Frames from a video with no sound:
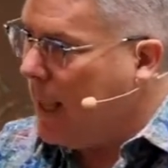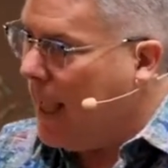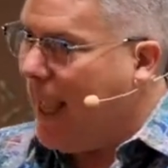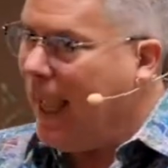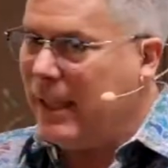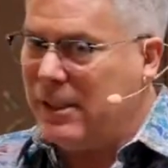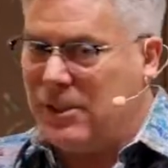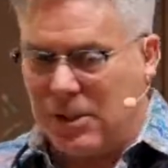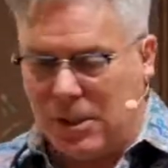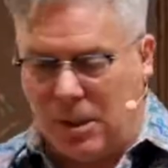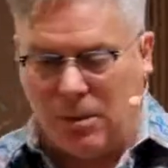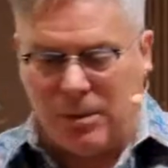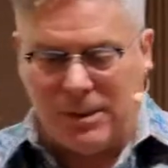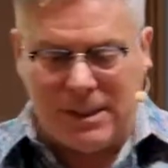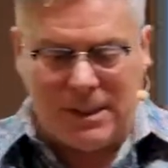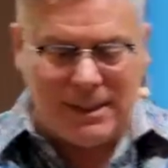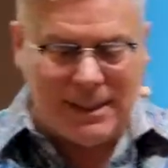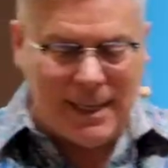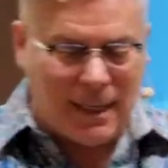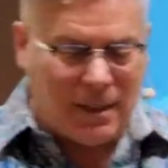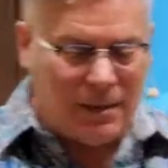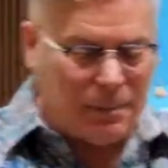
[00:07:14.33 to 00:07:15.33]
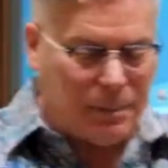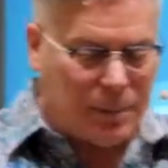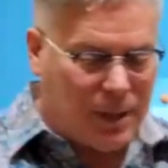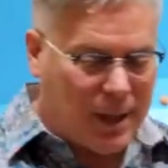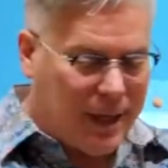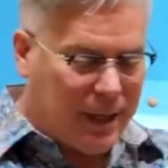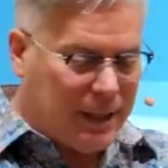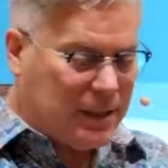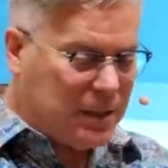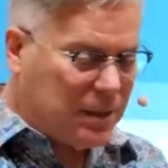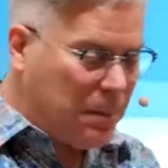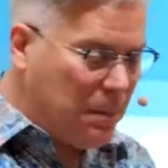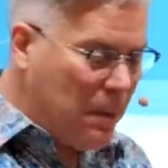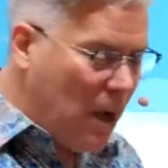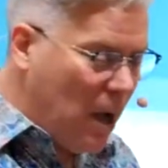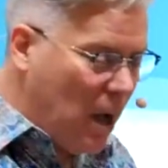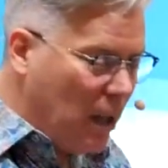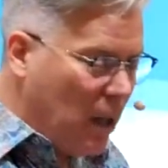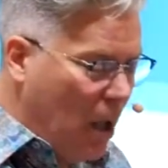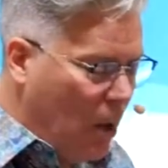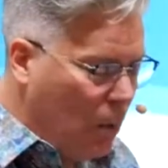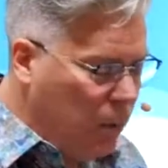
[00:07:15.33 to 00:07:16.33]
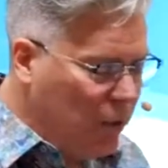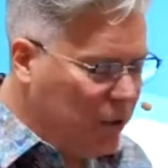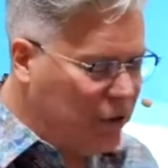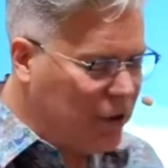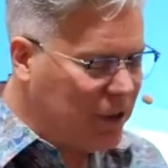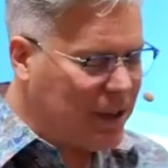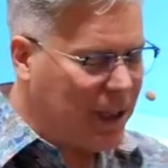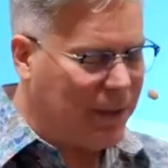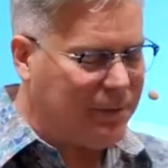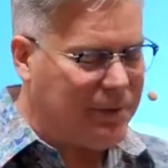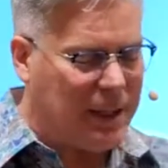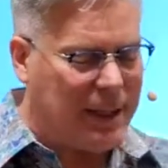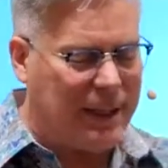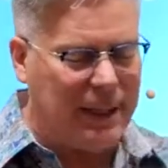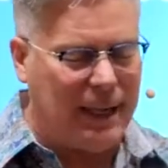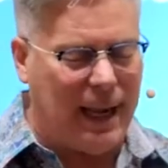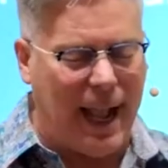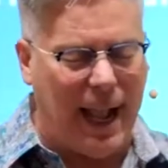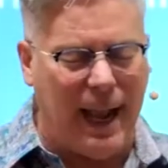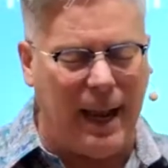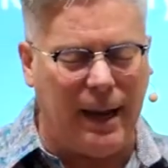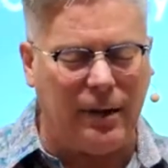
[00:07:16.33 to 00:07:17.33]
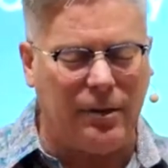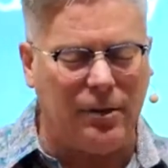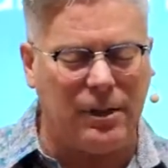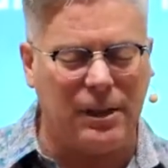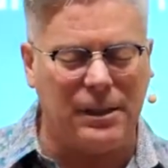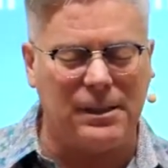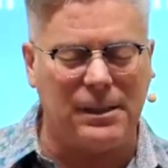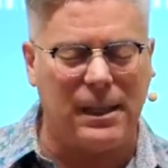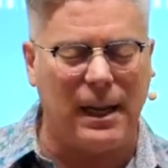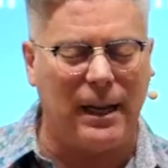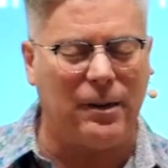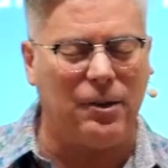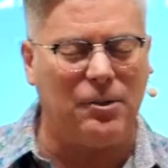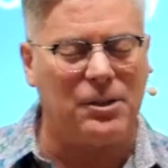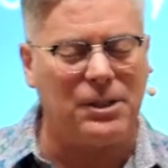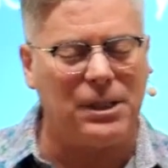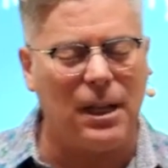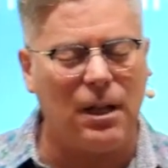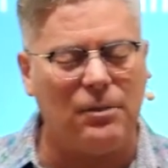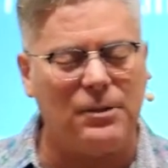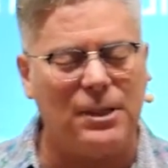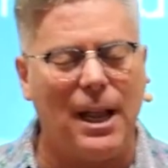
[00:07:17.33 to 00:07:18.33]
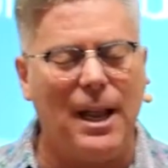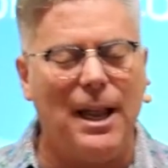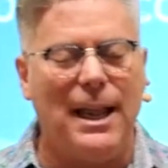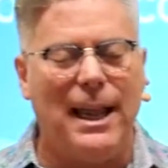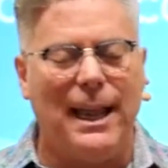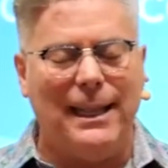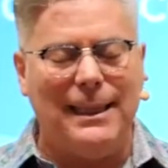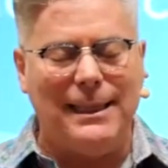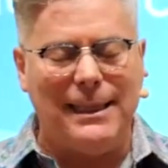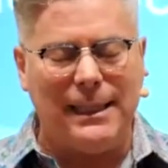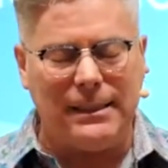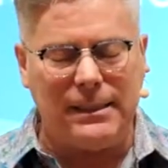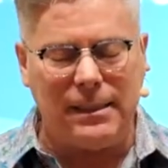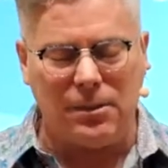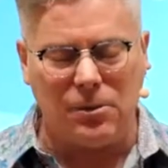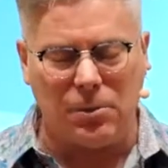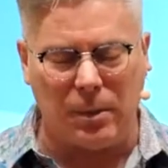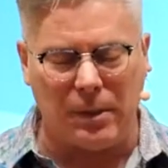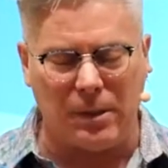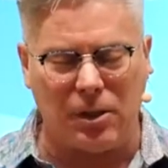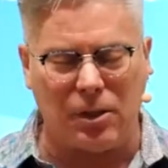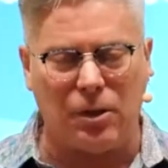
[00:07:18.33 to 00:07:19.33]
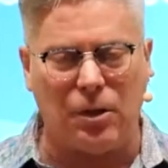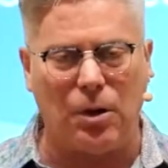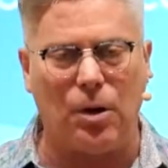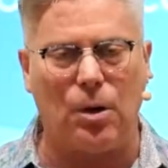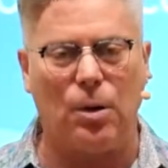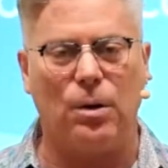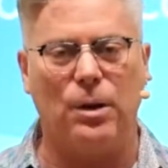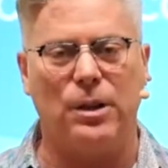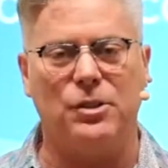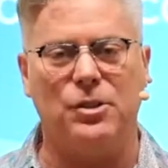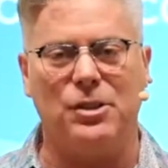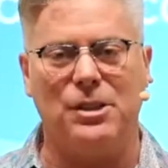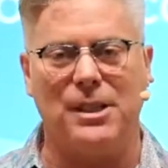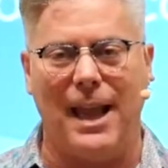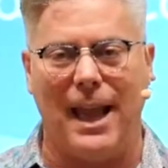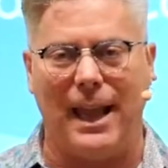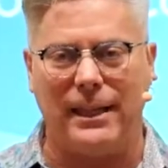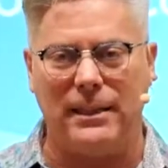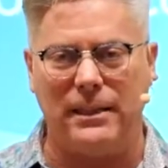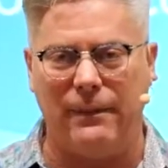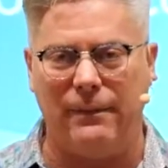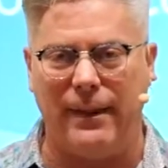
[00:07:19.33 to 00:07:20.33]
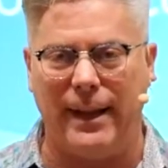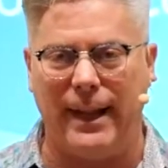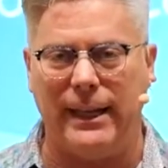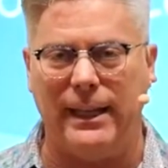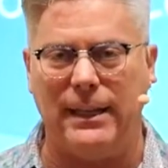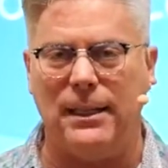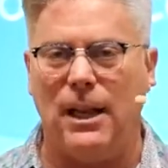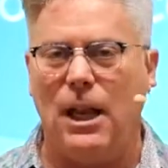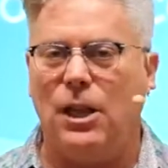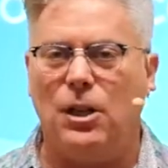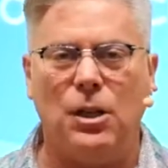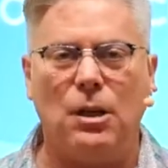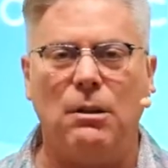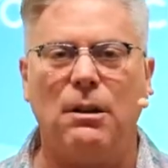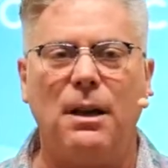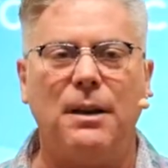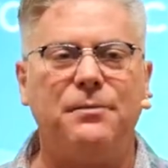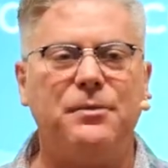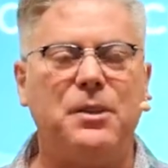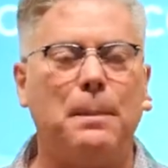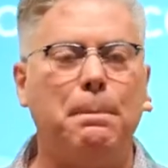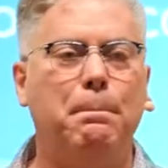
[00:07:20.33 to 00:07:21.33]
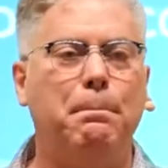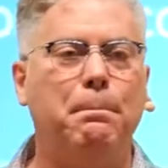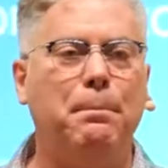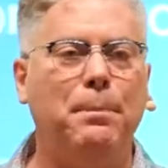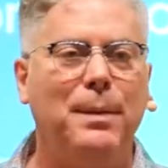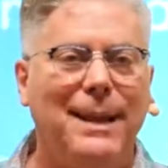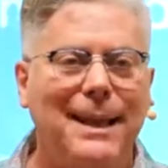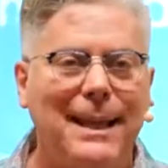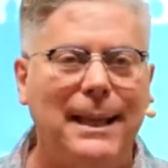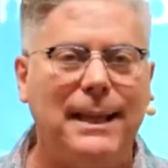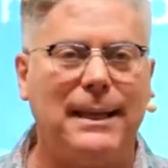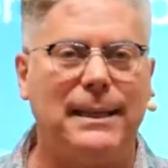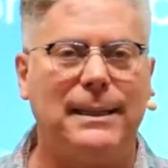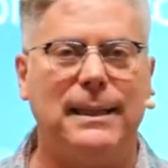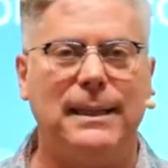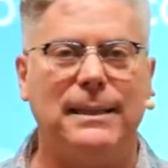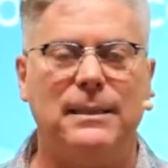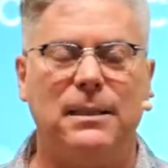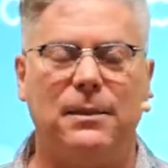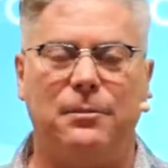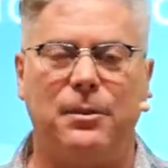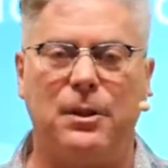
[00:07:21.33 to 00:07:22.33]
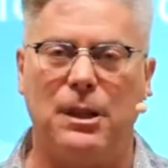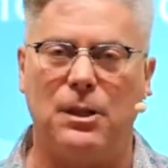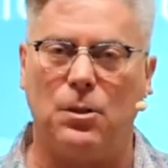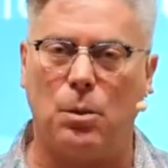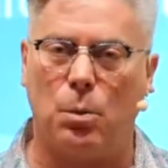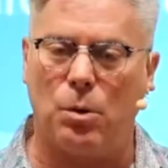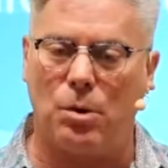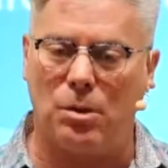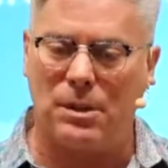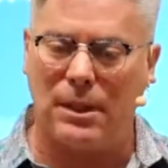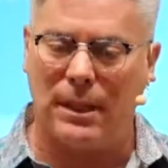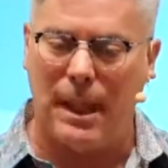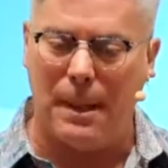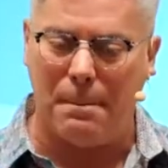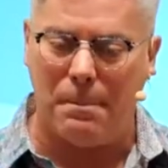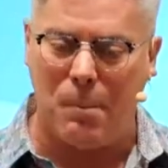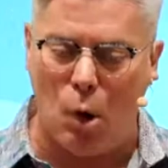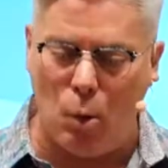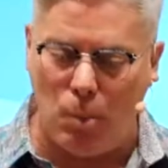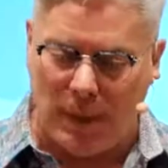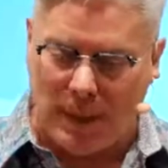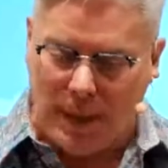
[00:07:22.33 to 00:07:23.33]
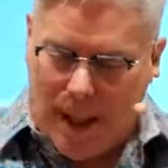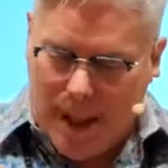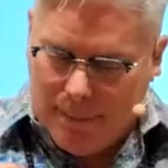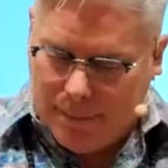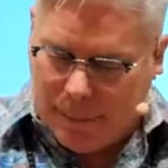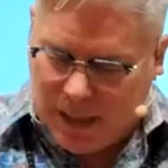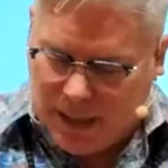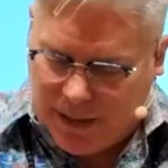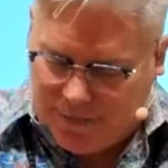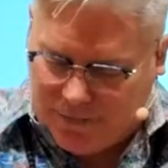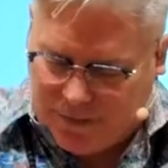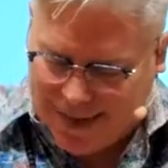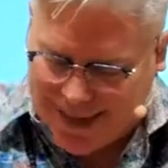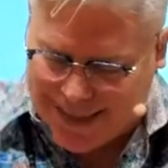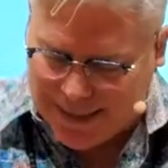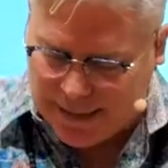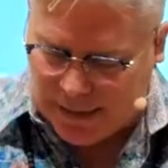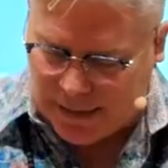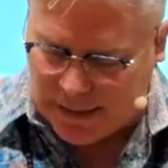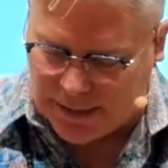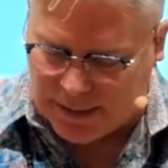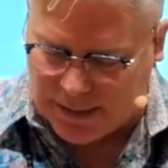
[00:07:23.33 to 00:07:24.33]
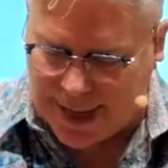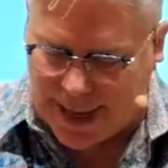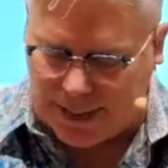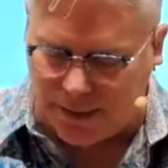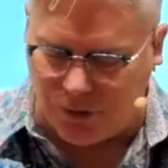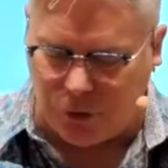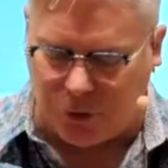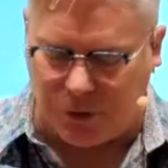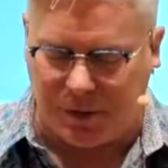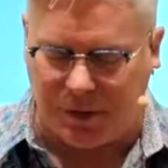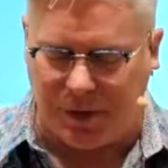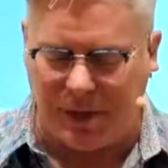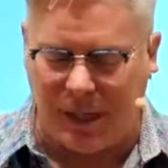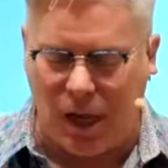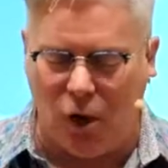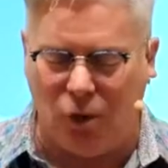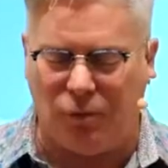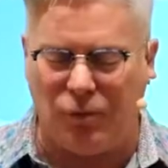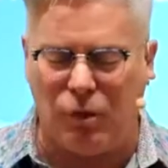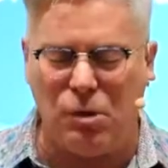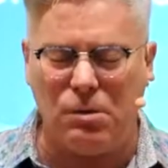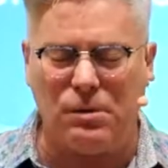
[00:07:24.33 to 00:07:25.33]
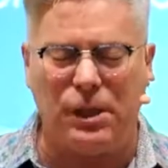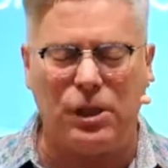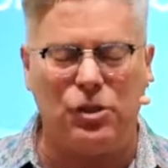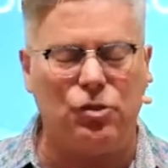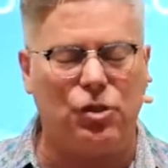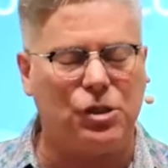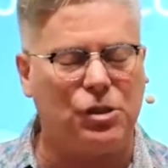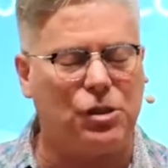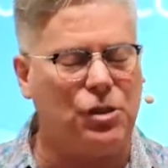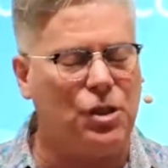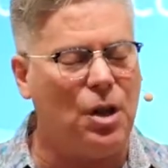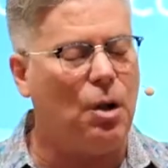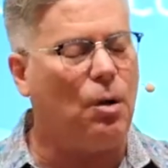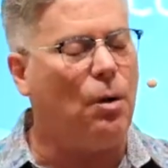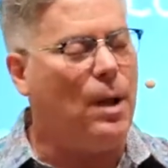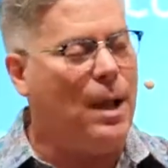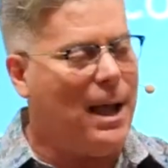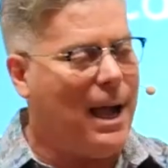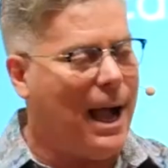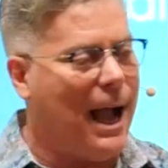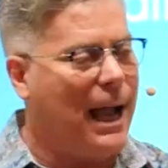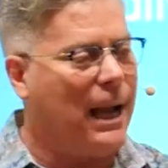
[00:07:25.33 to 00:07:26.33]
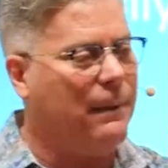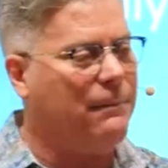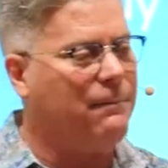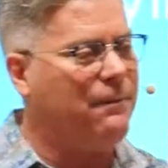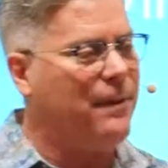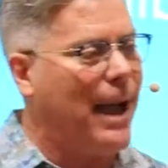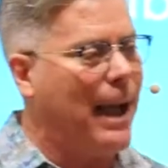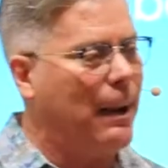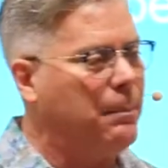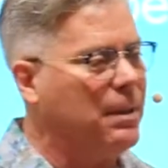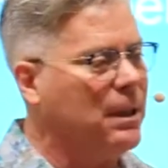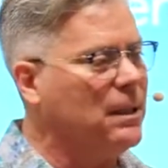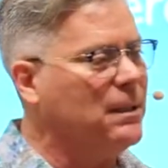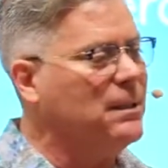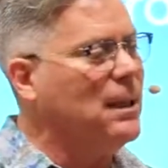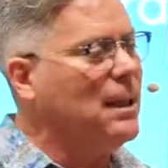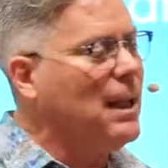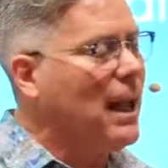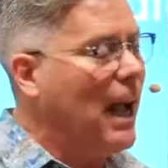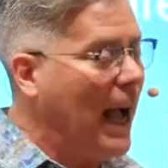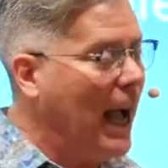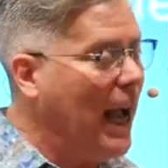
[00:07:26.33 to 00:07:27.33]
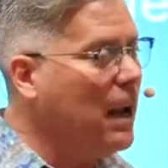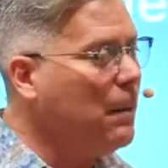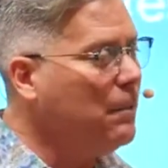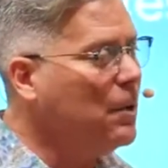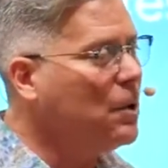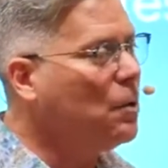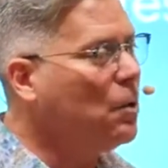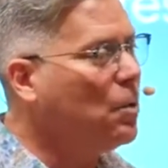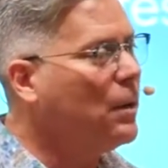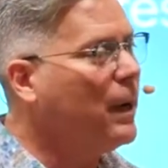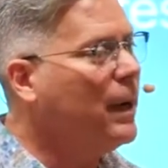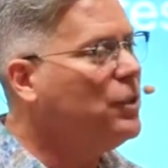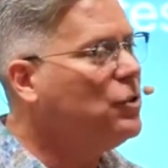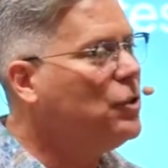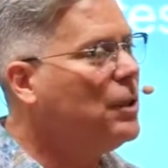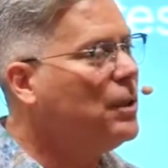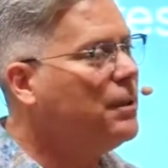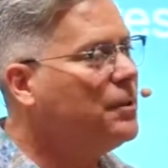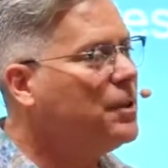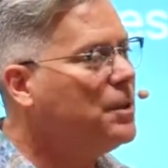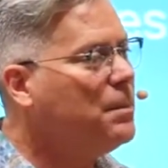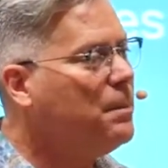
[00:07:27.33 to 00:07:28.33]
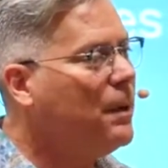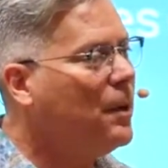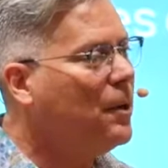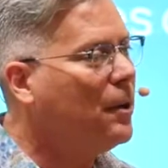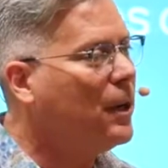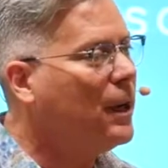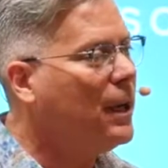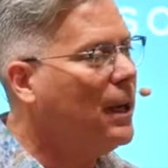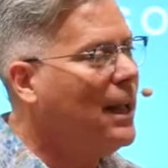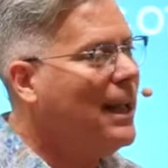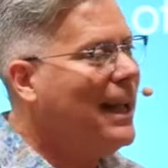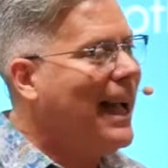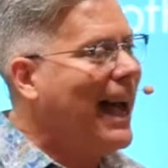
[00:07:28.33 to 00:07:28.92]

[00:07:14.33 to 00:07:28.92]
And so instead of playing small, we just have to get anchored inside ourselves. And this is where the courage is activated. You don't have to be anything different in the world in that moment. But if inside yourself you can just know, I am fabulous. I am a creation of spirit.